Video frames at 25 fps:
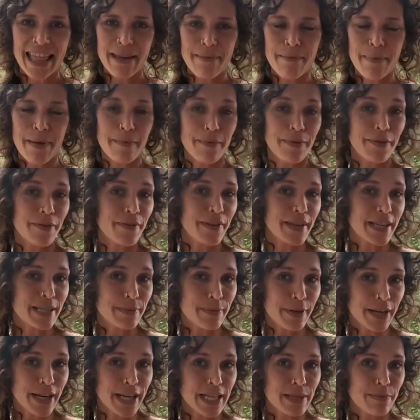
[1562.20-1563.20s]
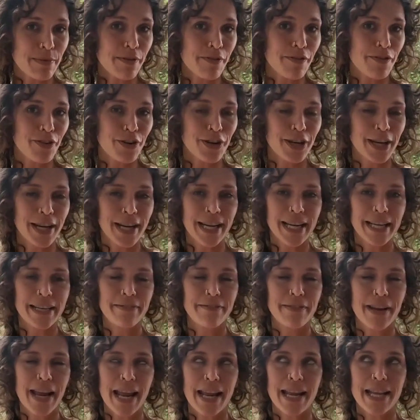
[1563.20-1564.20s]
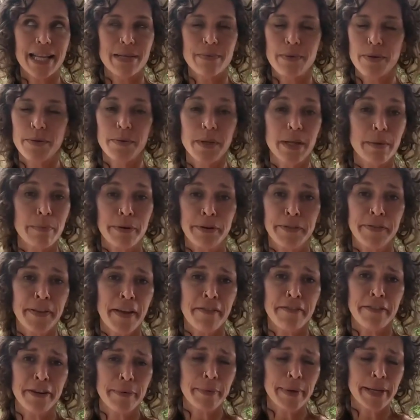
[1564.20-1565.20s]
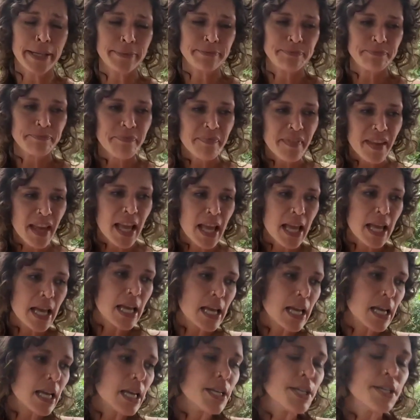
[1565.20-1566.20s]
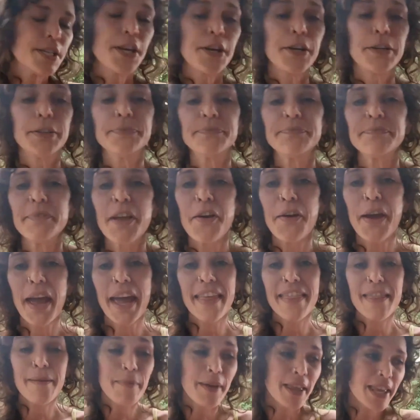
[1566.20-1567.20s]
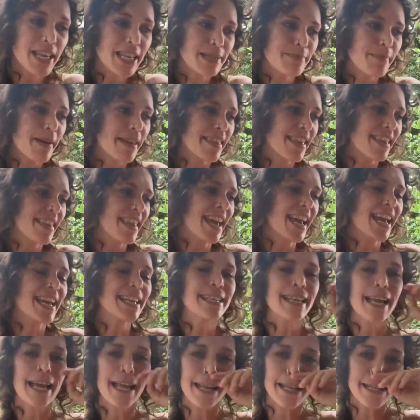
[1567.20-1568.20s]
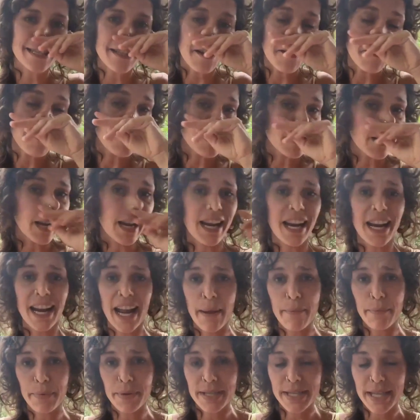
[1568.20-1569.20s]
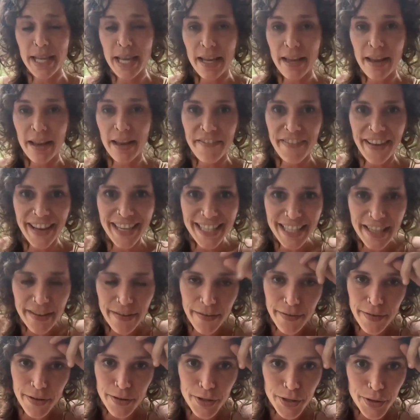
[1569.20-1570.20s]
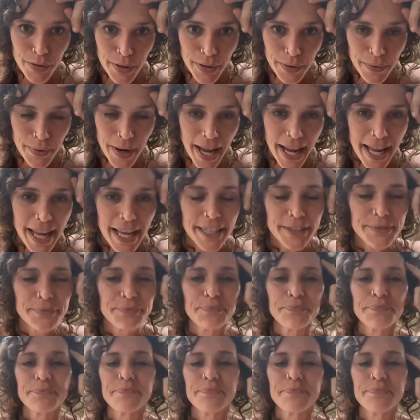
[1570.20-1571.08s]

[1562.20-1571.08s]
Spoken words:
than maybe you've experienced before, and it's been really profound for me. So, okay, the Billings method, like I said, it's over 99% effective if you do it right.